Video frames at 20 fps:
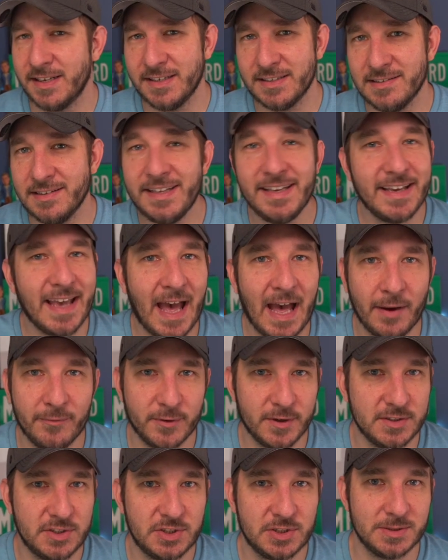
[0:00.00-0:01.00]
League
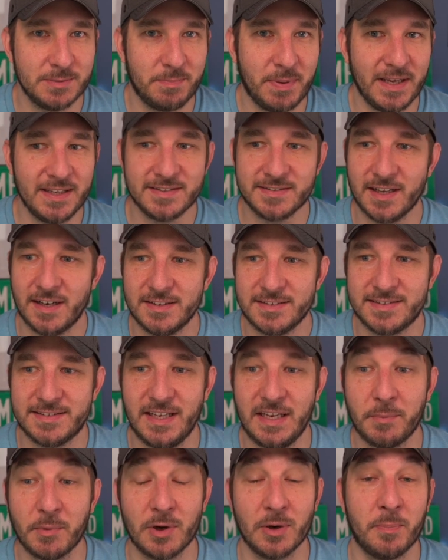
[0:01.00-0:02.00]
average based on
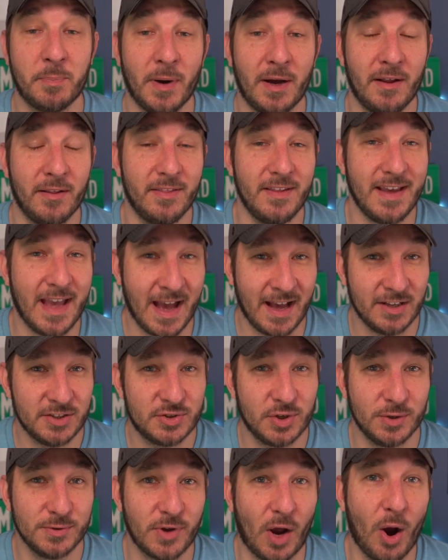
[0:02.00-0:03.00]
Steamer, but the
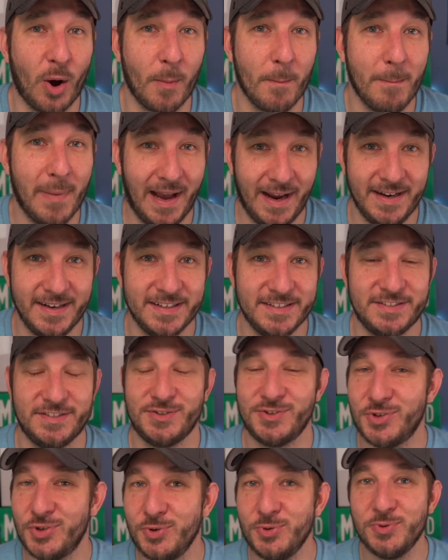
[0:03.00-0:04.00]
Astros are minus
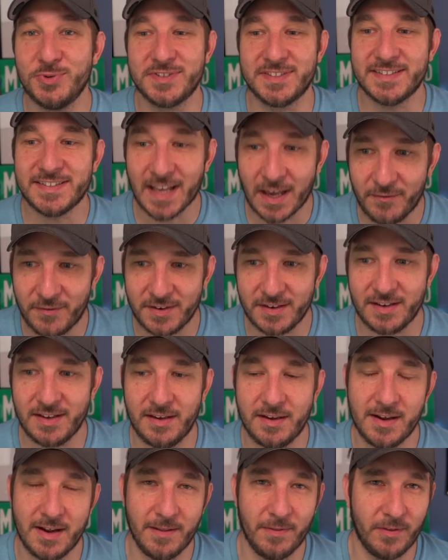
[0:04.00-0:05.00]
270
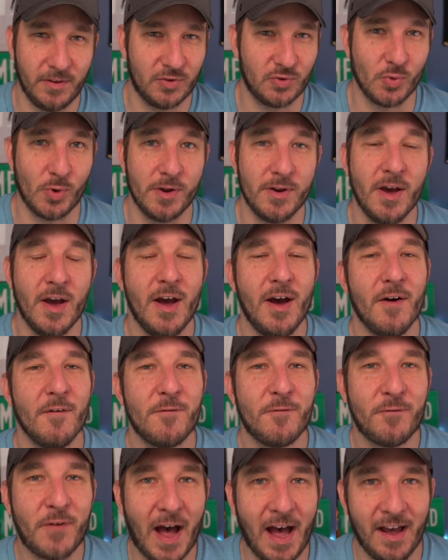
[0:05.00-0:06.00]
in this one.
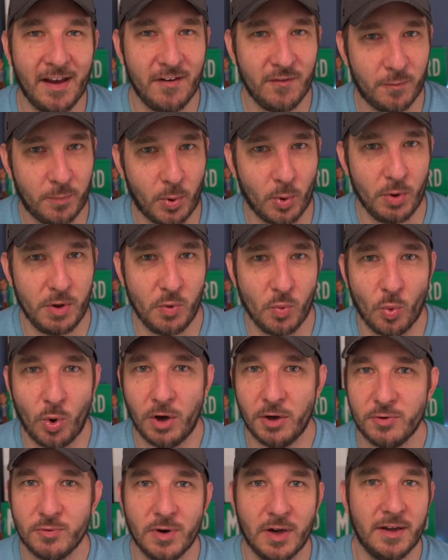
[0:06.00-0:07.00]

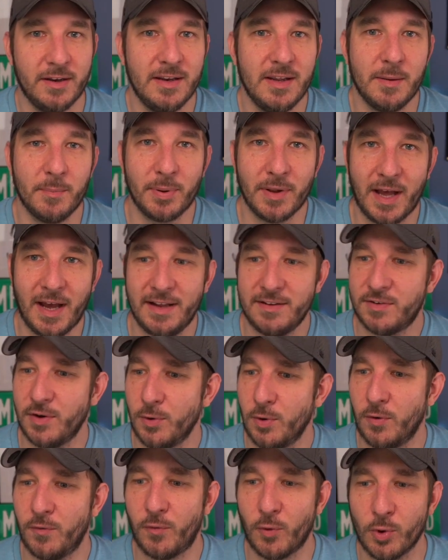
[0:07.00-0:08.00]
5.1 run implied
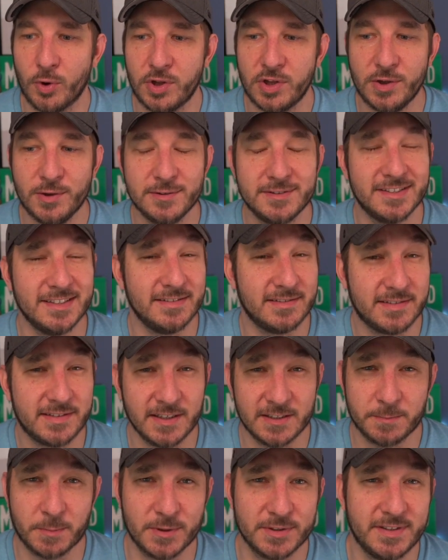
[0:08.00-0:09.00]
total for Houston.
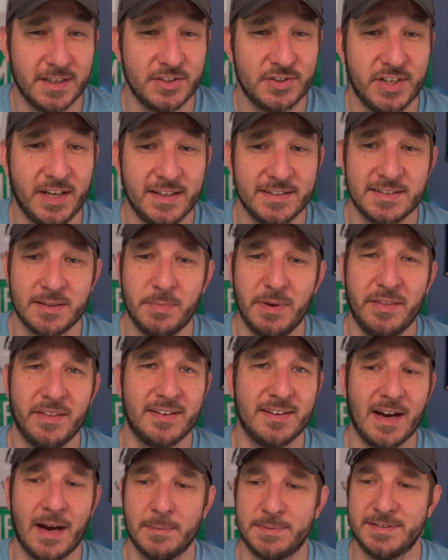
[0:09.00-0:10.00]
6% chance to be the
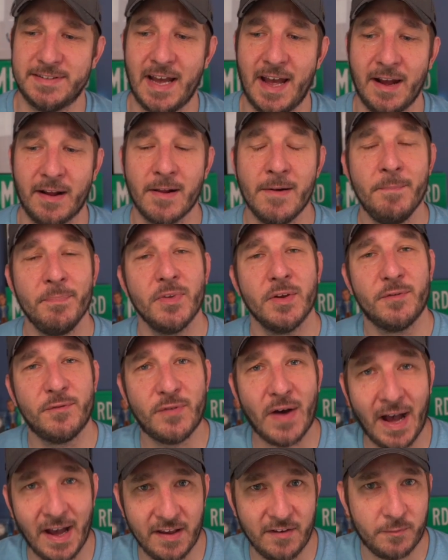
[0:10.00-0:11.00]
top stack.
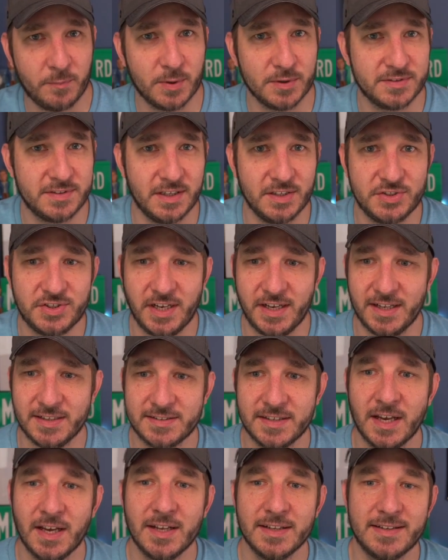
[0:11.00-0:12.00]
5%
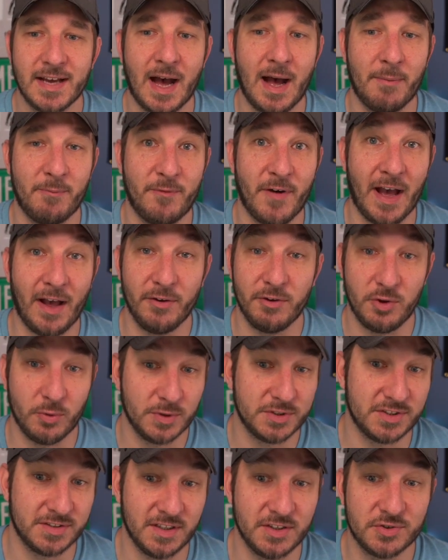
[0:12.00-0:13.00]
chance top value,
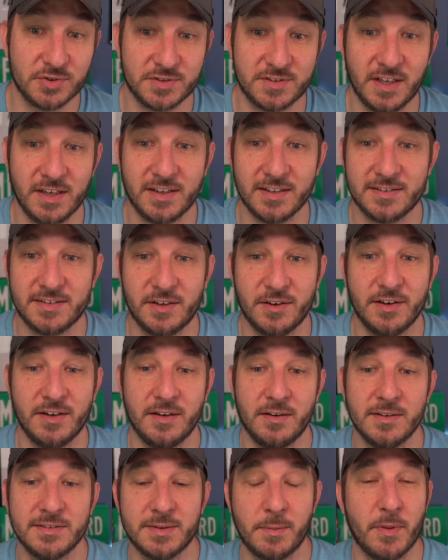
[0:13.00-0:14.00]
which is interesting
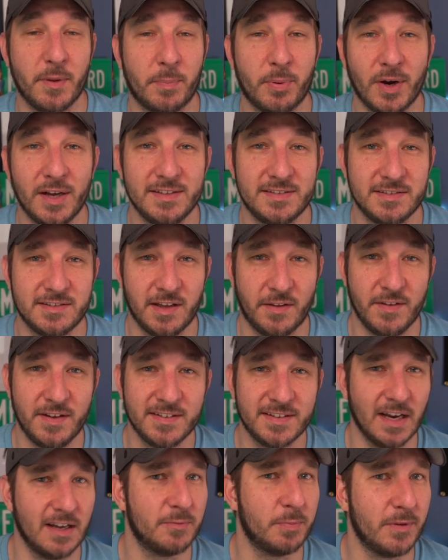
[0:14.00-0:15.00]
considering some of the prices on these
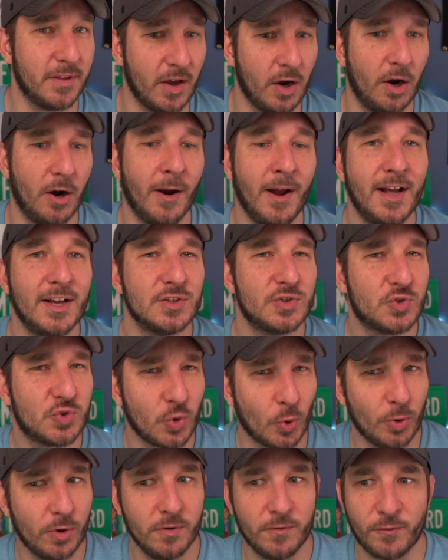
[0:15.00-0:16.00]
guys, but they are
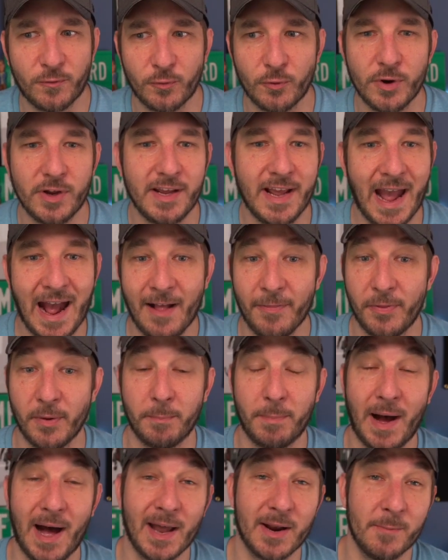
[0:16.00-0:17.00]
sort of free at the
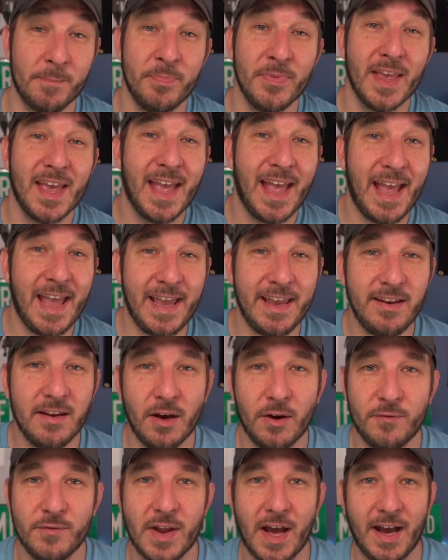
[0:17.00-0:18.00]
bottom. 8
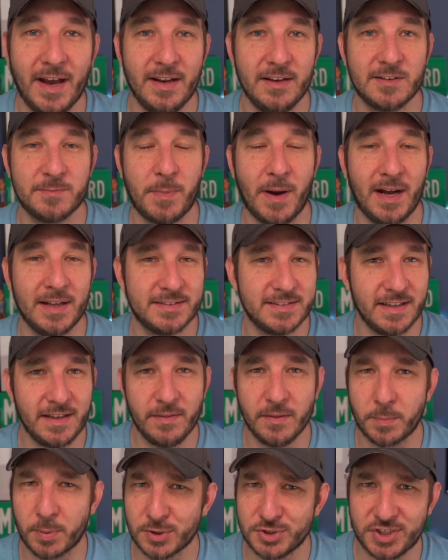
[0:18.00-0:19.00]
of 9 spots in
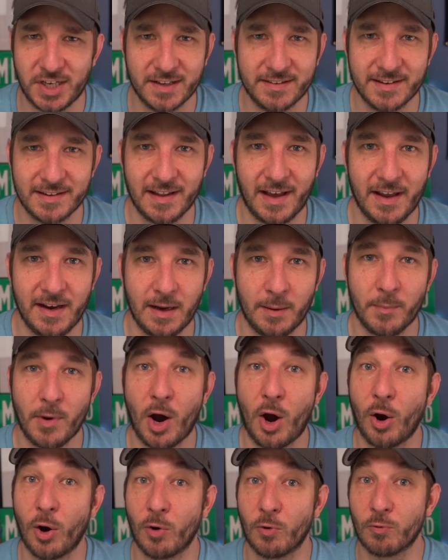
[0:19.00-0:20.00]
the projected lineup
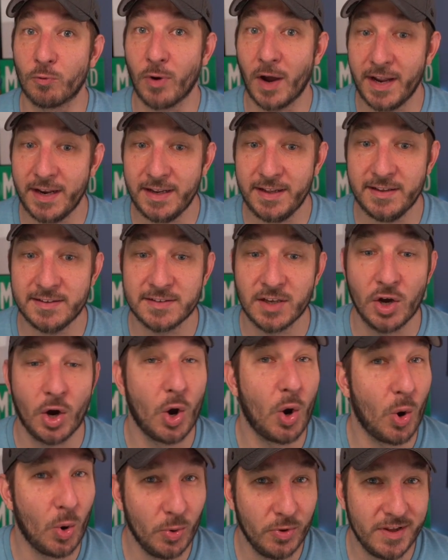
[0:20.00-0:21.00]
are righties.
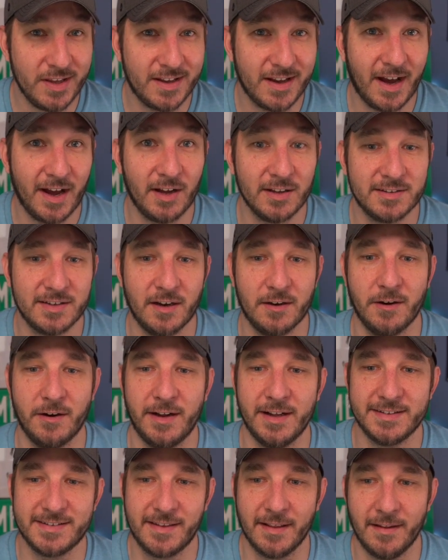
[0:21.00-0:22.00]
Only Kyle Tucker
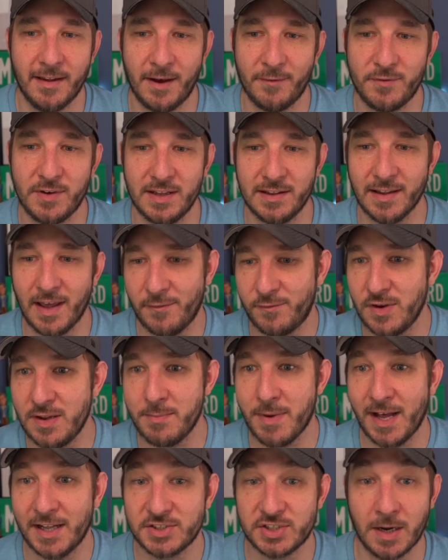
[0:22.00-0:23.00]
gets the lefty-lefty
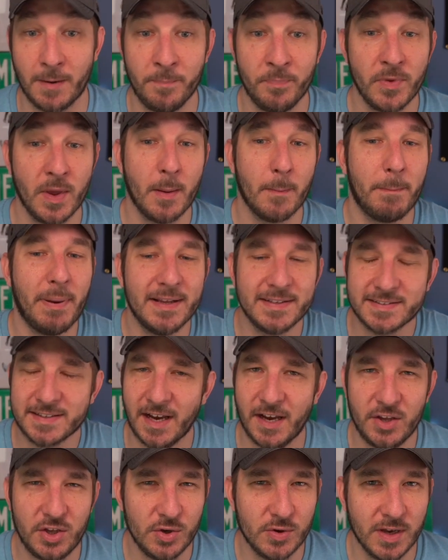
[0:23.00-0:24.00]
matchup. Best
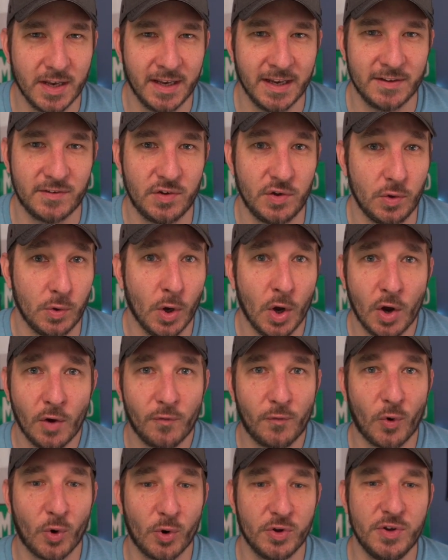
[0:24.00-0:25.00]
guy you can get to
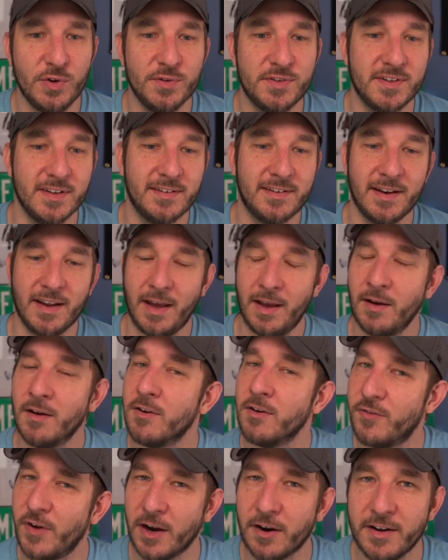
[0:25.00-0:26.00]
for Houston today,
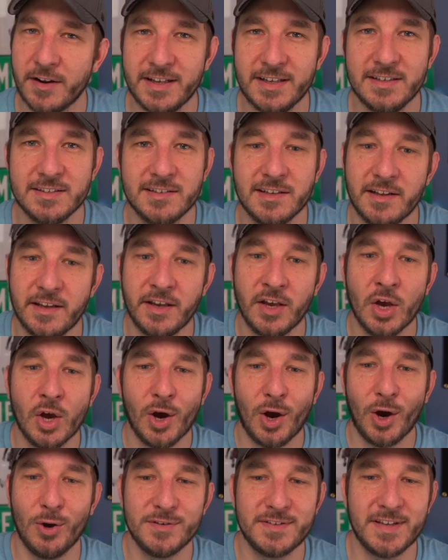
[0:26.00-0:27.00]
very easily,
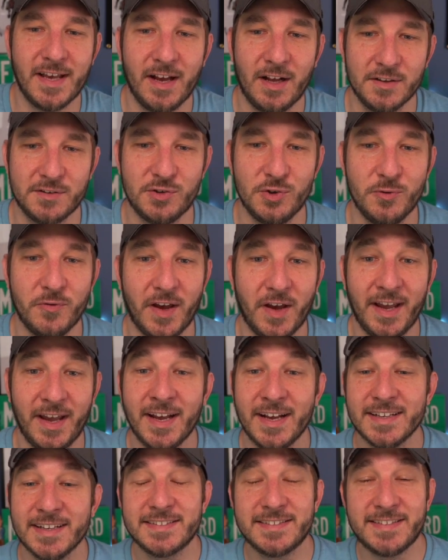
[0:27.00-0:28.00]
Jose Altuve,
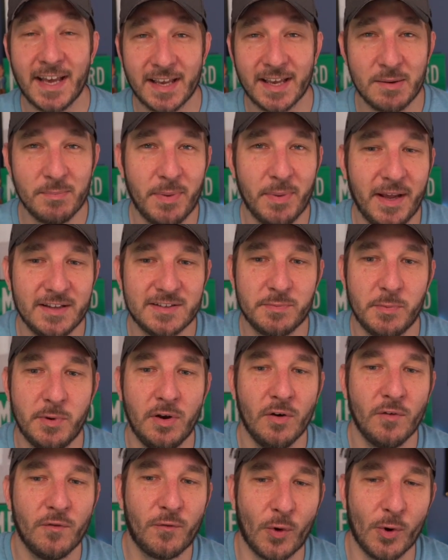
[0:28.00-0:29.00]
second baseman,
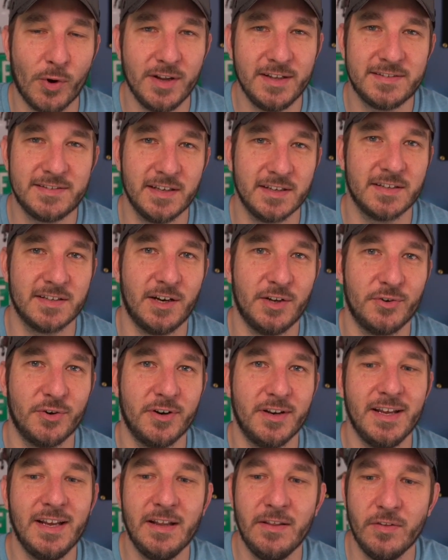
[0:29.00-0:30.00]
4,600
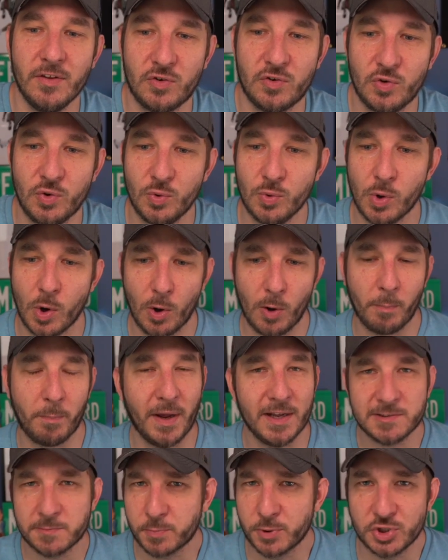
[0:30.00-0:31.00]
in the 2-hole,
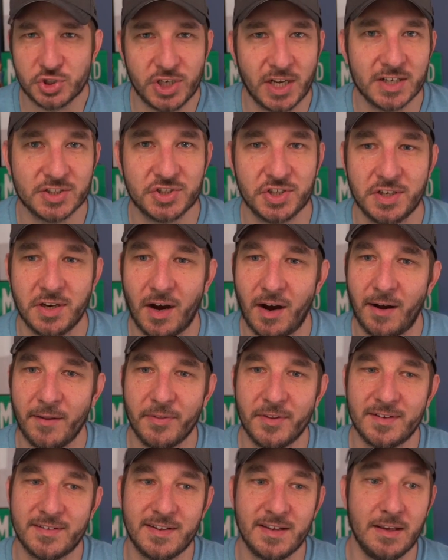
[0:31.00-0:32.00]
best projection on
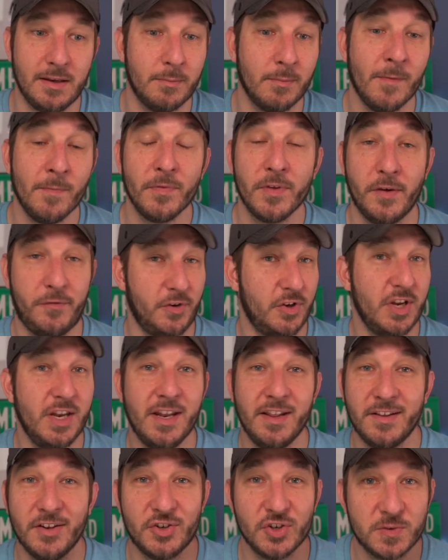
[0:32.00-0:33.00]
the team. If you
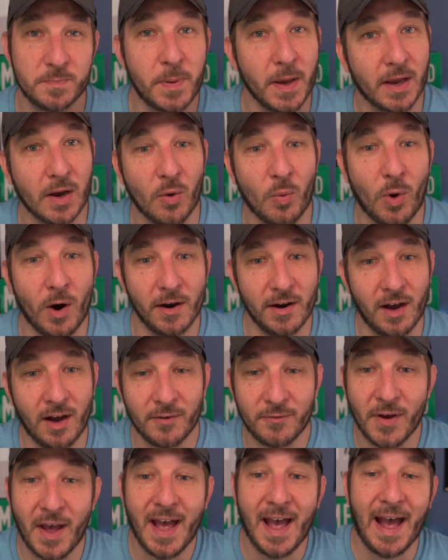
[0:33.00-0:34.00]
needed to just pick a
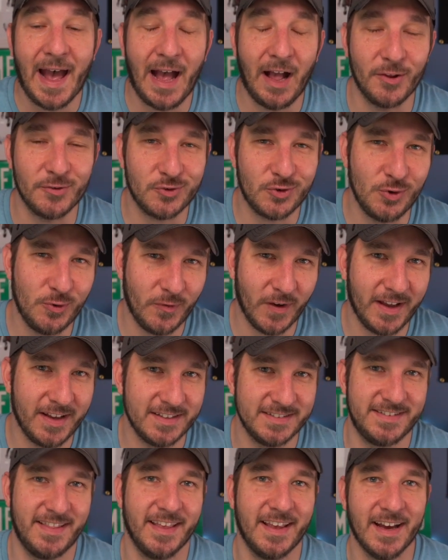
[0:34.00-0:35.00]
one-off, Altuve
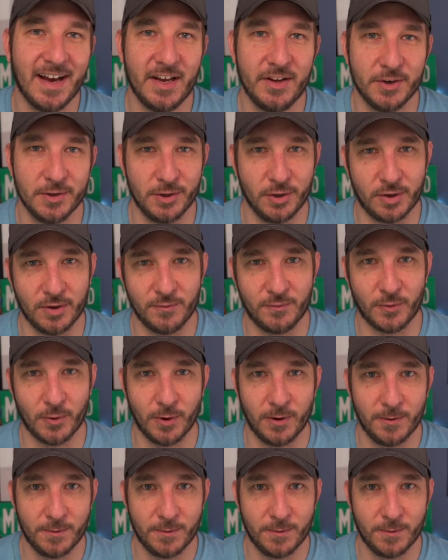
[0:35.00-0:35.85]
is the guy you're looking for.